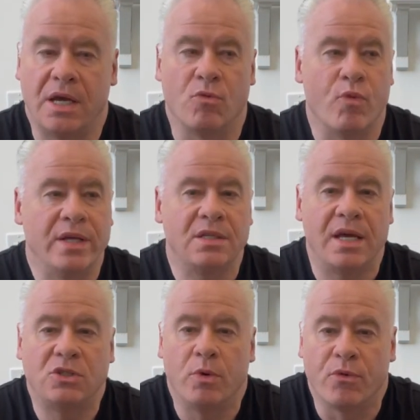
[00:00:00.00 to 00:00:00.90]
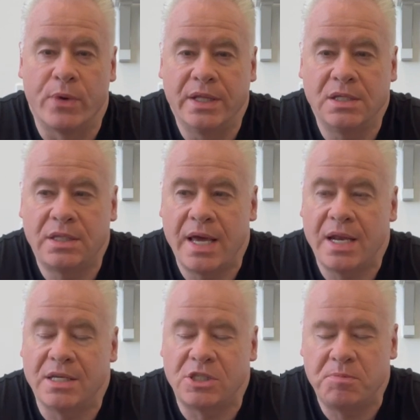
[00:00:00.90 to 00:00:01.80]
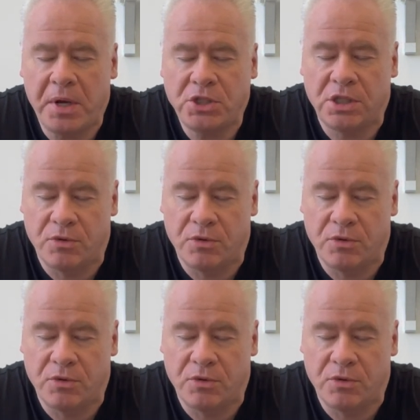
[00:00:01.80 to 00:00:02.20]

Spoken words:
It resonates with real estate, especially